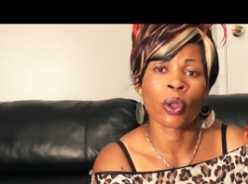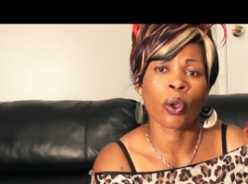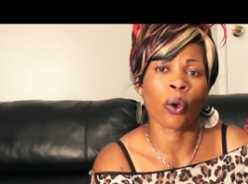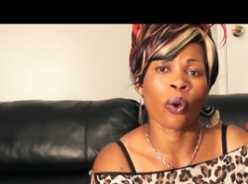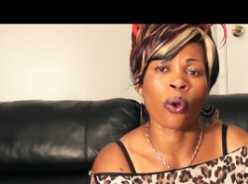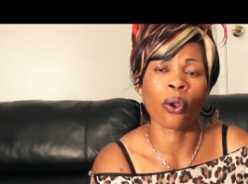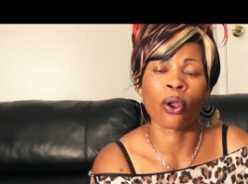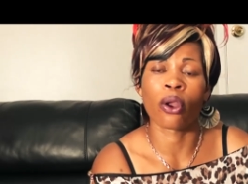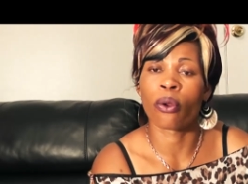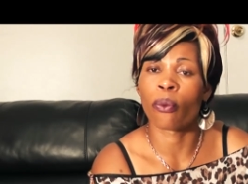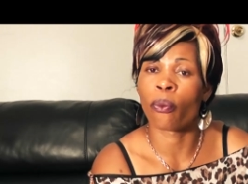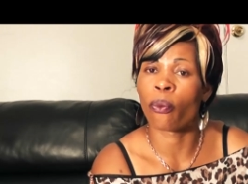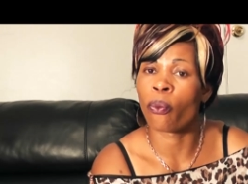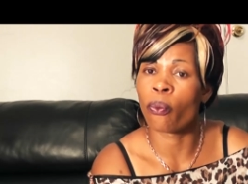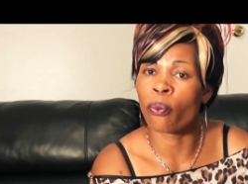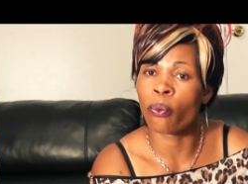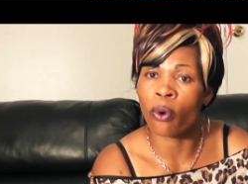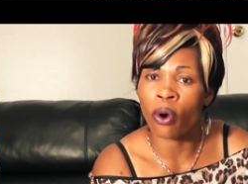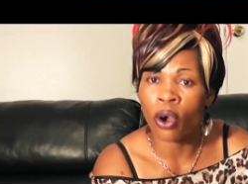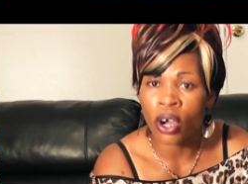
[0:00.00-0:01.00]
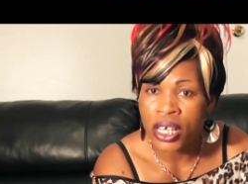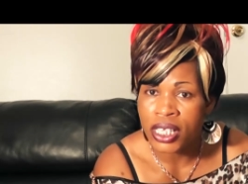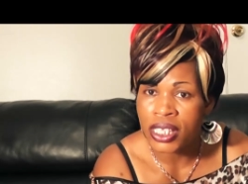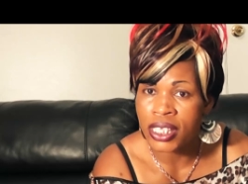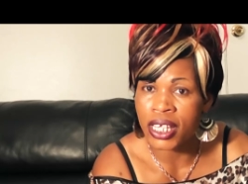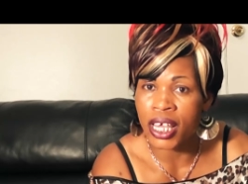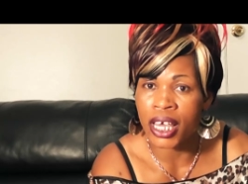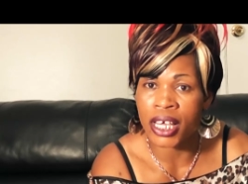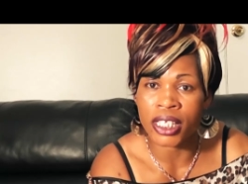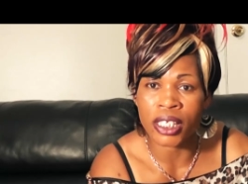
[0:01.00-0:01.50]
on
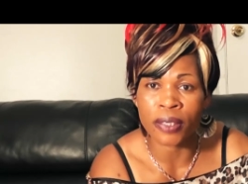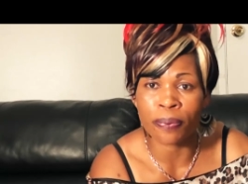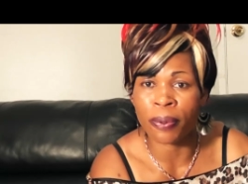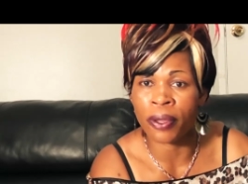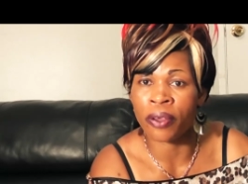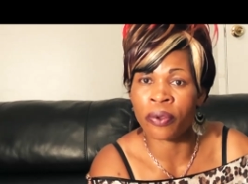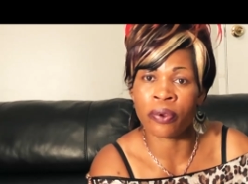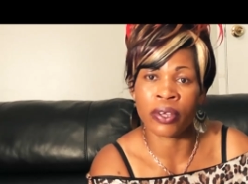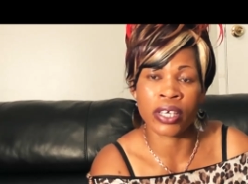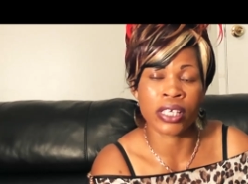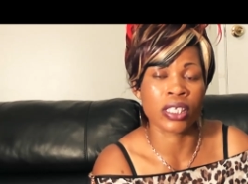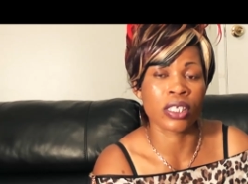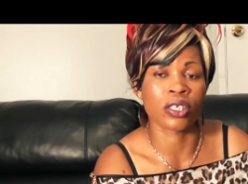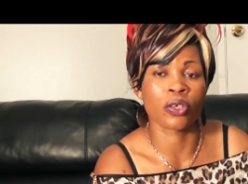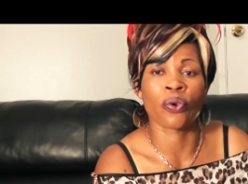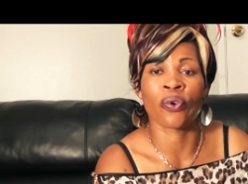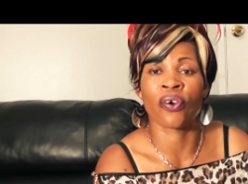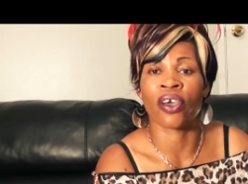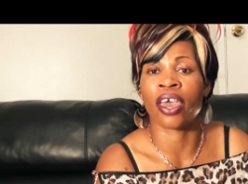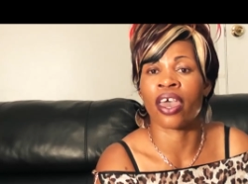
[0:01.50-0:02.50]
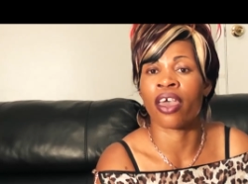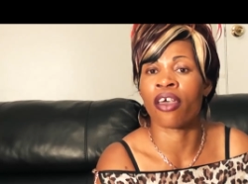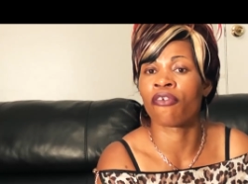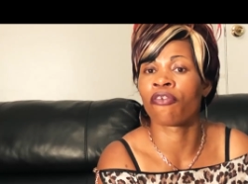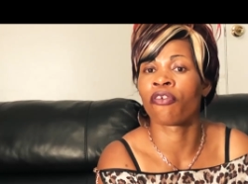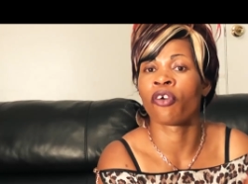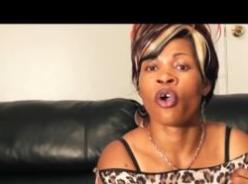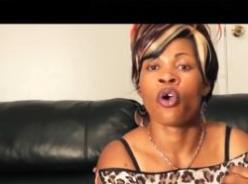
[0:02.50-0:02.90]
what experience you have,